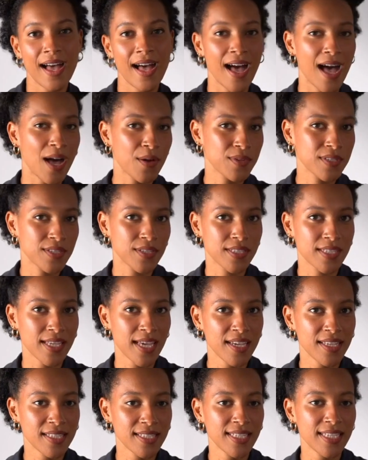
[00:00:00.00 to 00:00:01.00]
Our
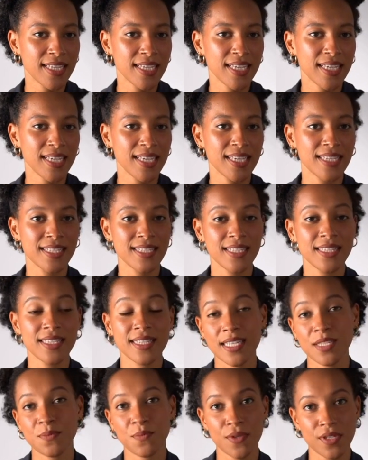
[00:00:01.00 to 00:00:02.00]
society is in
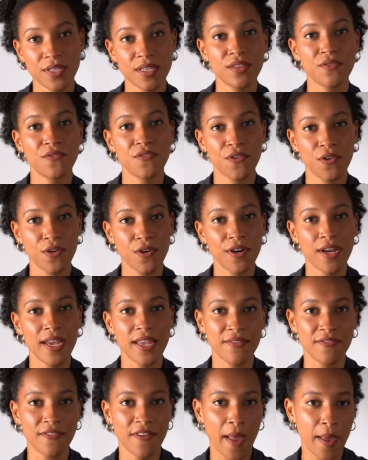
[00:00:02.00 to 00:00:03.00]
desperate need for
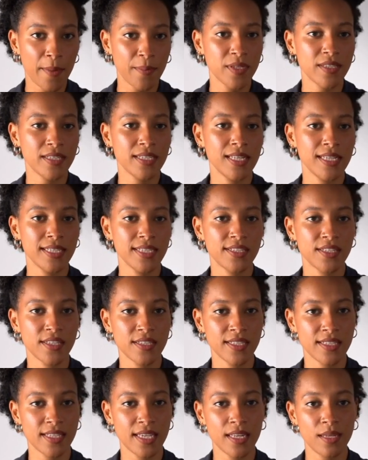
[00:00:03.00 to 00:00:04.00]
environmentally
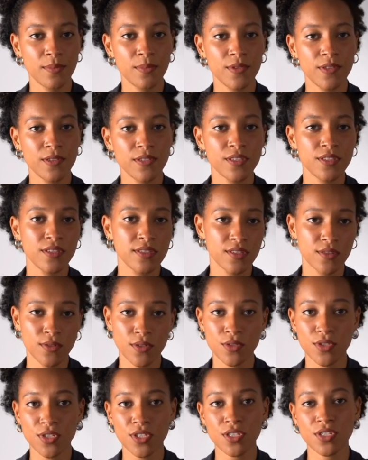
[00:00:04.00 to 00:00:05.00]
sustainable
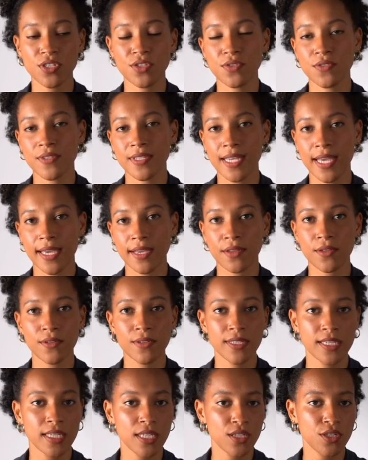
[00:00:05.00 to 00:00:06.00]
solutions to
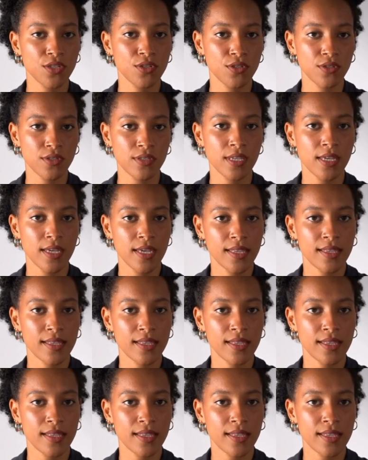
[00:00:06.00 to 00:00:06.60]
tackle issues